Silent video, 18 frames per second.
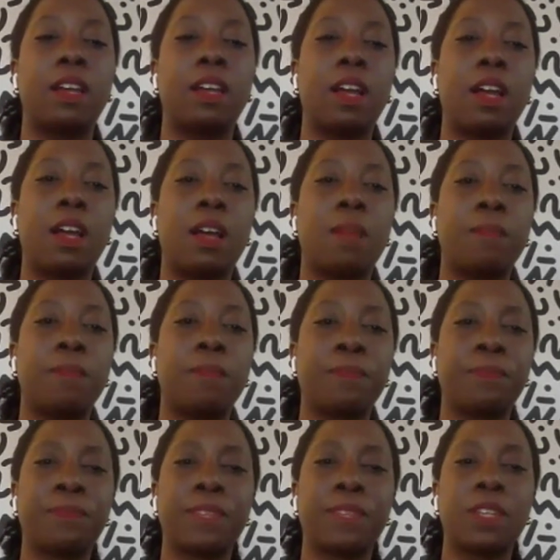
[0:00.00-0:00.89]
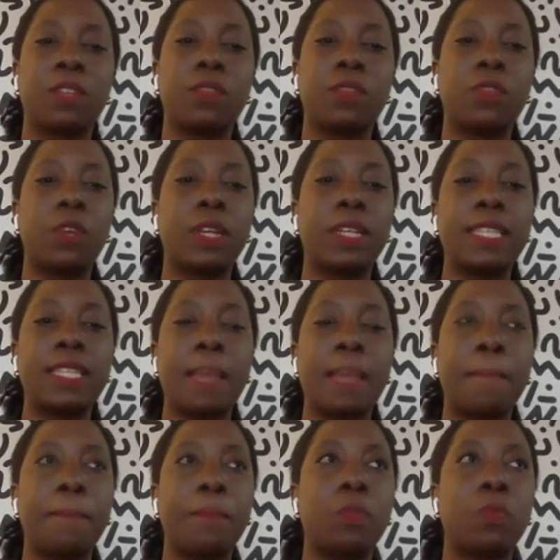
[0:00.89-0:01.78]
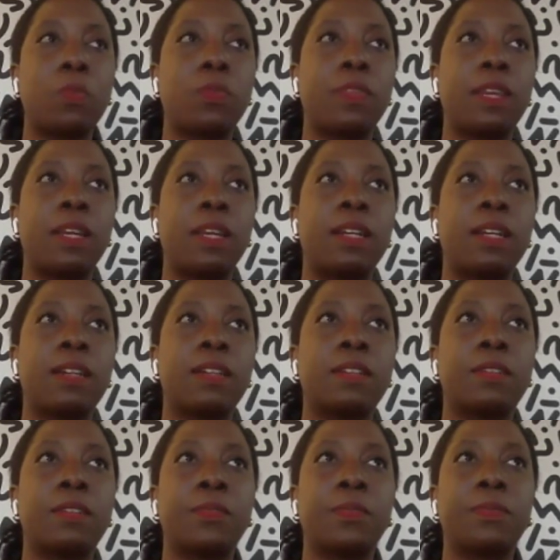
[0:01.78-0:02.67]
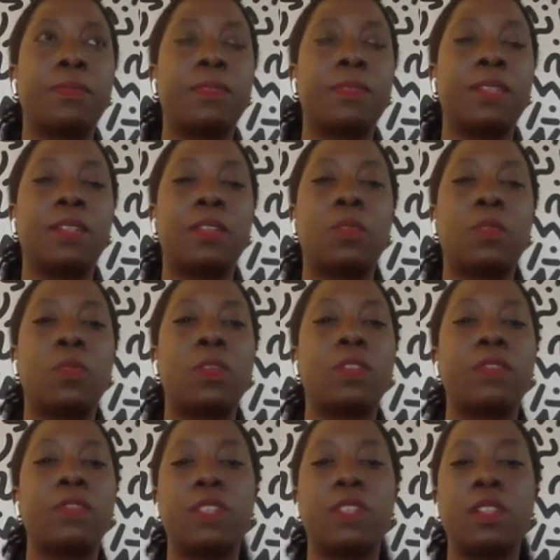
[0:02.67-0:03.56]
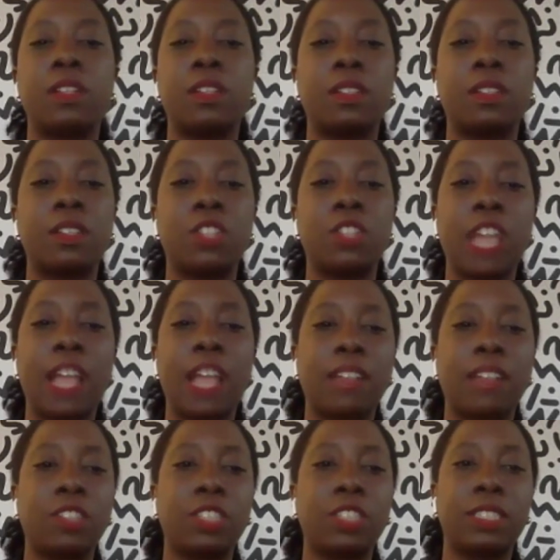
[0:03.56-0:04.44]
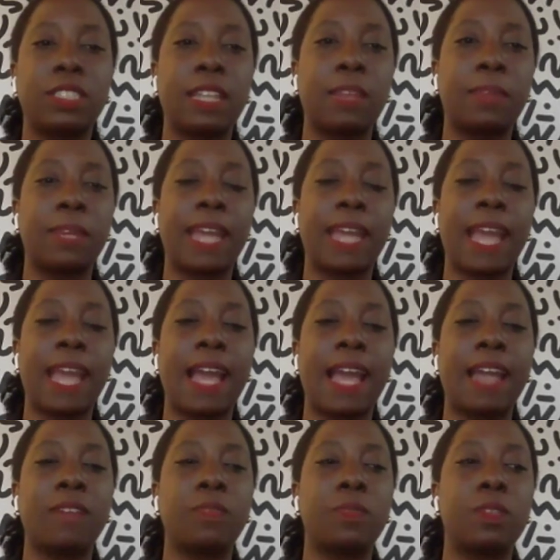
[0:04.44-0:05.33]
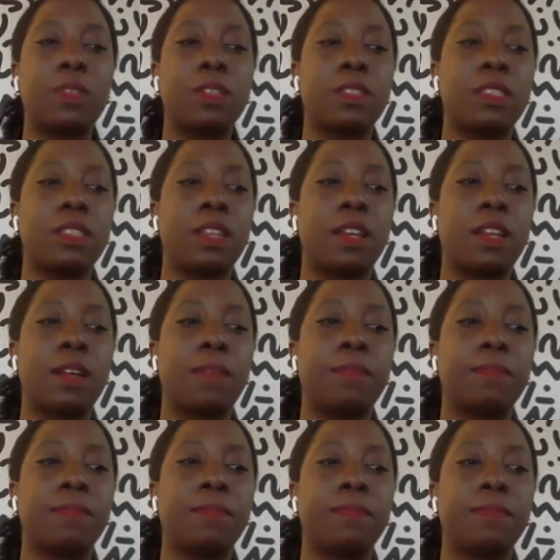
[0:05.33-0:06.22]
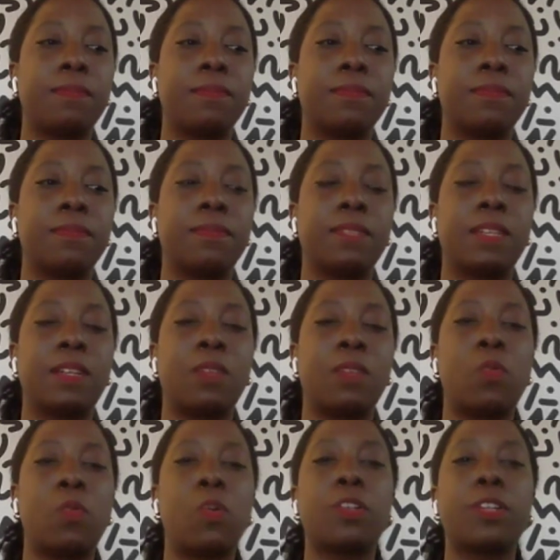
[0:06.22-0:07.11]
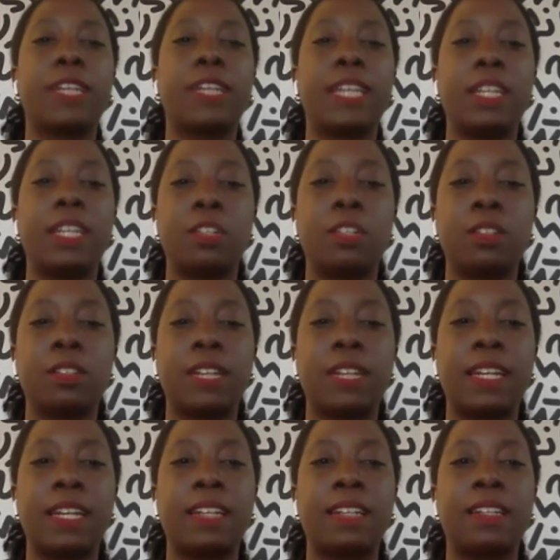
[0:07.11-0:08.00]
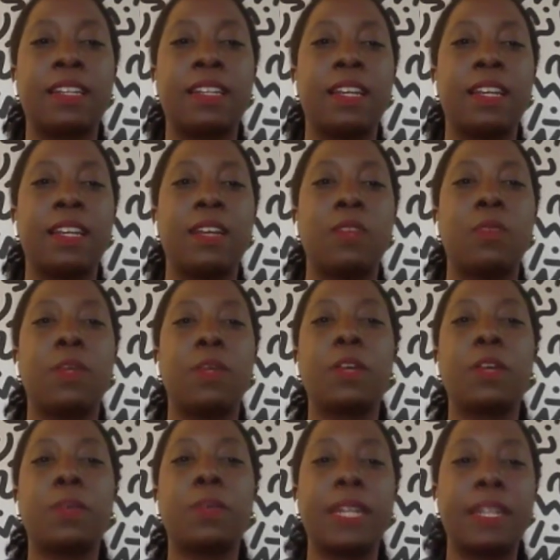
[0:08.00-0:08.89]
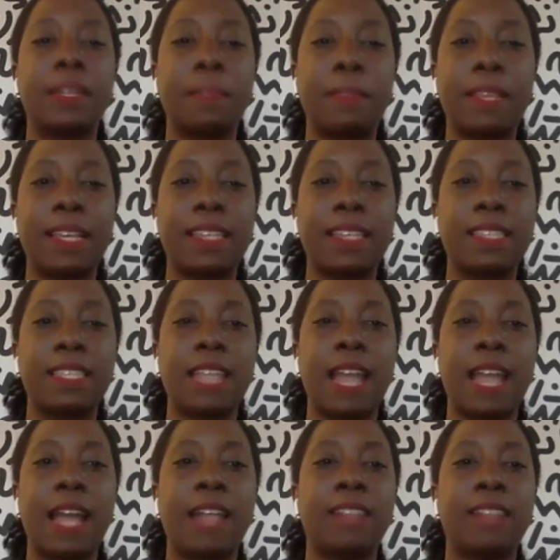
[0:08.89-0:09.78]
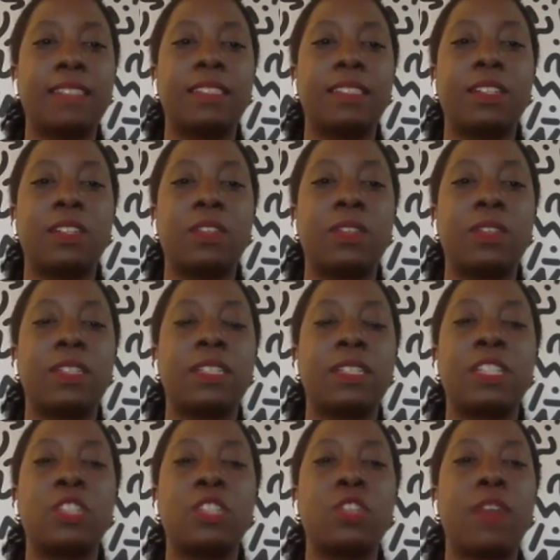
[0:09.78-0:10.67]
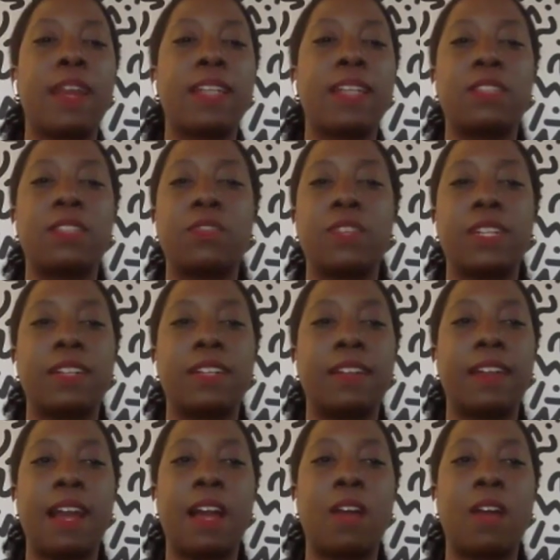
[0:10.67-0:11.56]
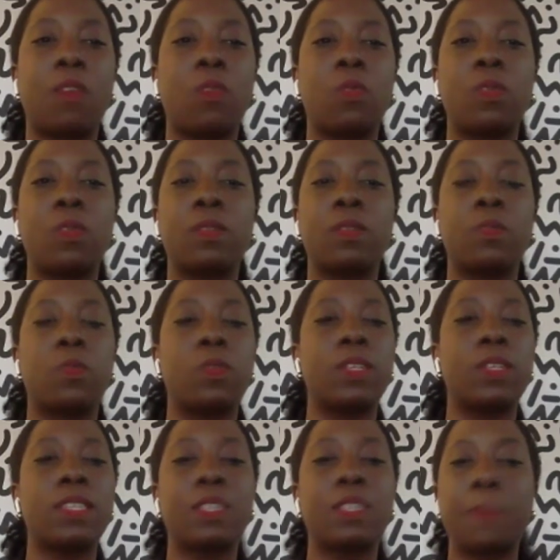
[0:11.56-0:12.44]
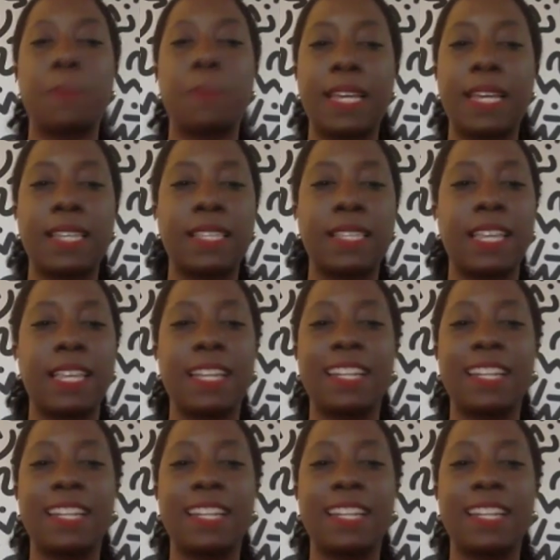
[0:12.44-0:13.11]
For example, one of the challenges that we had was a water heater, and where are we going to place that? And trying to figure out what space